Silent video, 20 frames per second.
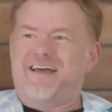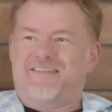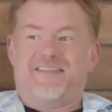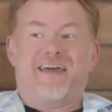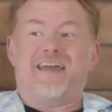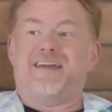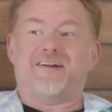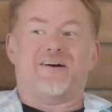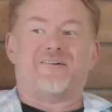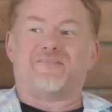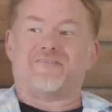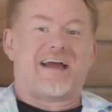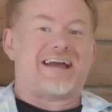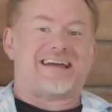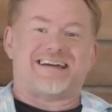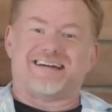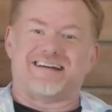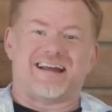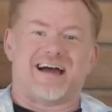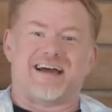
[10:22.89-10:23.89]
They don't
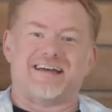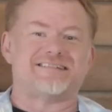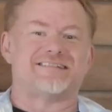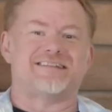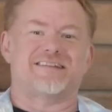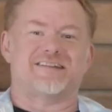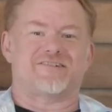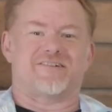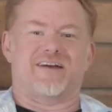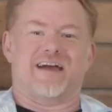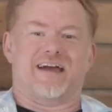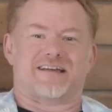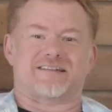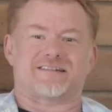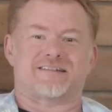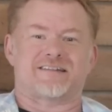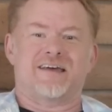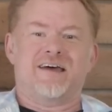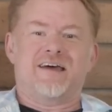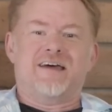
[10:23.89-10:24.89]
recognize the
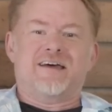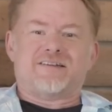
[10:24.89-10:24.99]
tricks.